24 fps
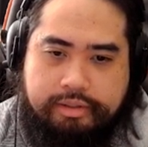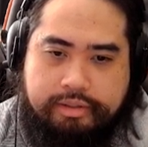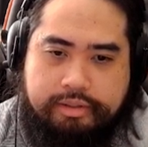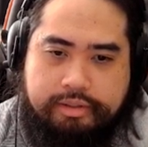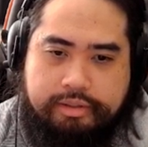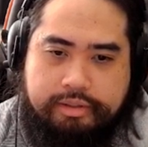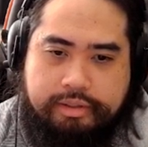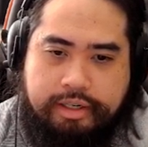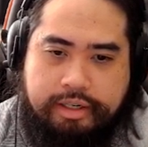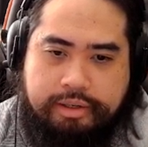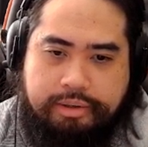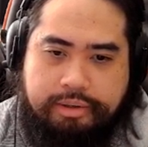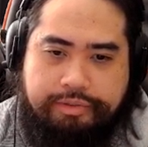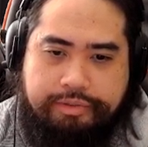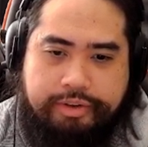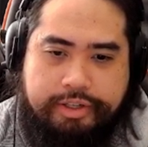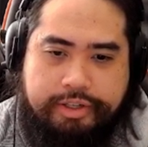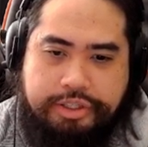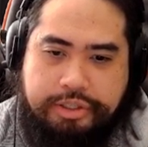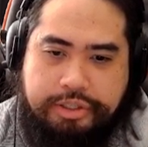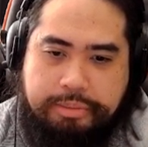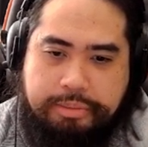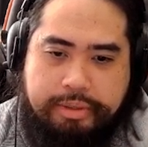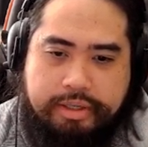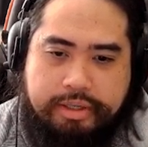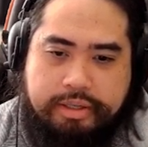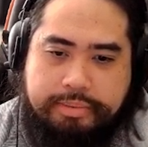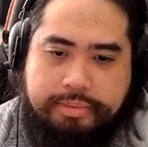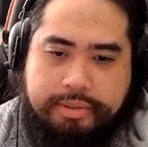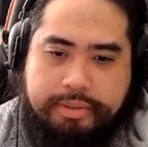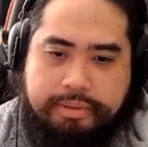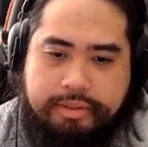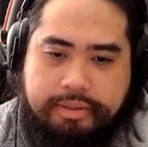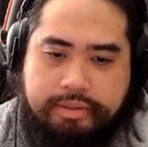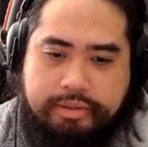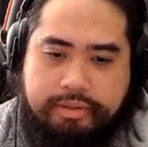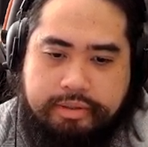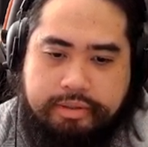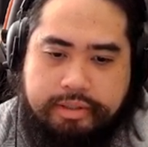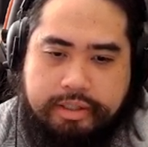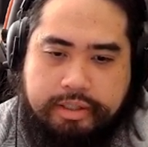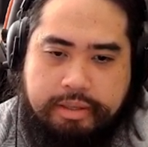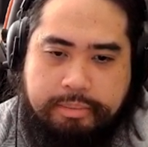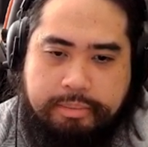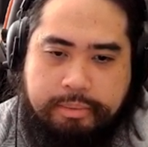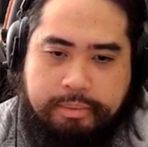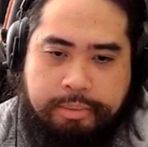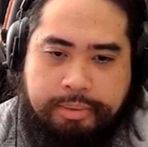I don't know if I should pick up sales at
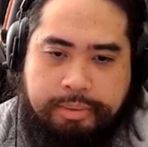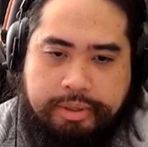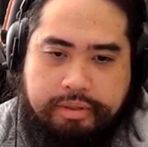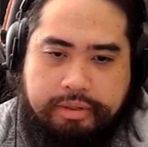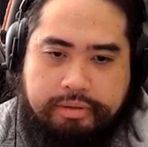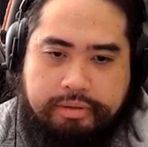the moment.